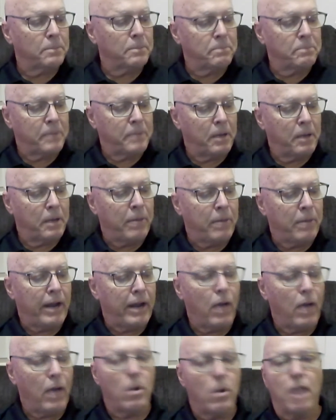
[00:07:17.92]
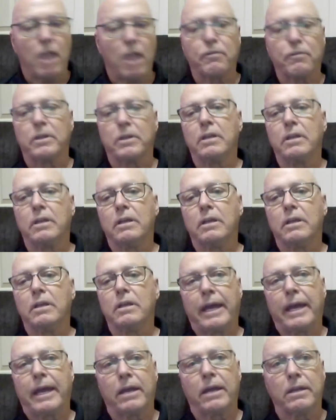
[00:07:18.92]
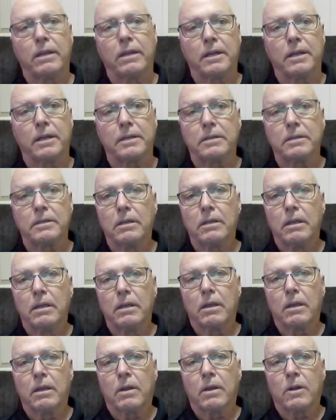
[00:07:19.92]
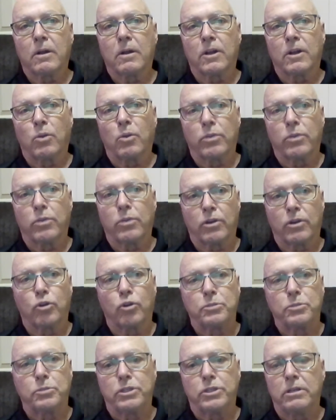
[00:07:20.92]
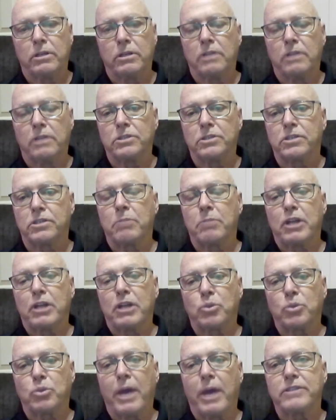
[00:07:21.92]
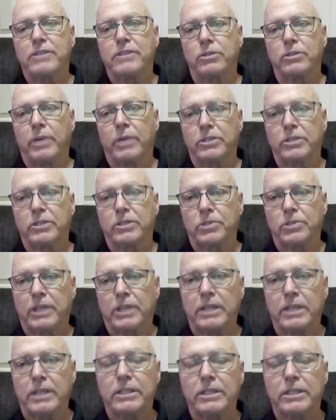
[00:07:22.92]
about how often and, you know, with a group should somebody try to exercise?